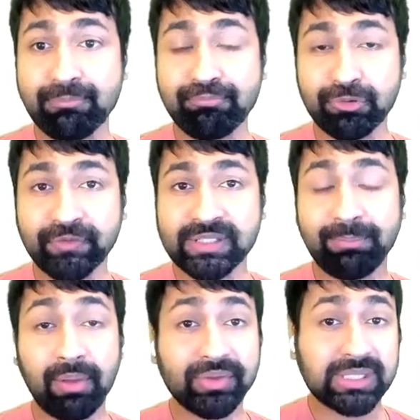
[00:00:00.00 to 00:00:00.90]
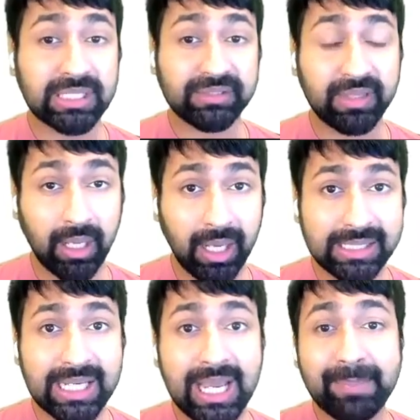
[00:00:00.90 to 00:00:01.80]
improves upon the state-of-the-art
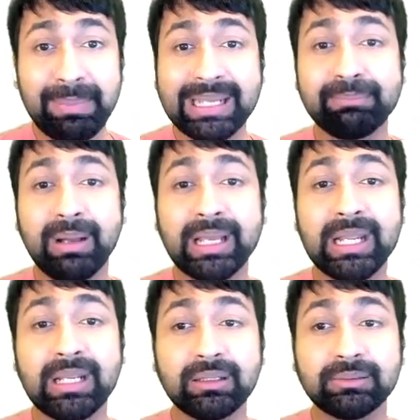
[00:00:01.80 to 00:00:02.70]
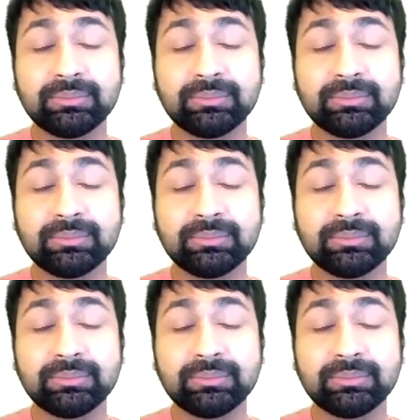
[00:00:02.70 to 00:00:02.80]
by combining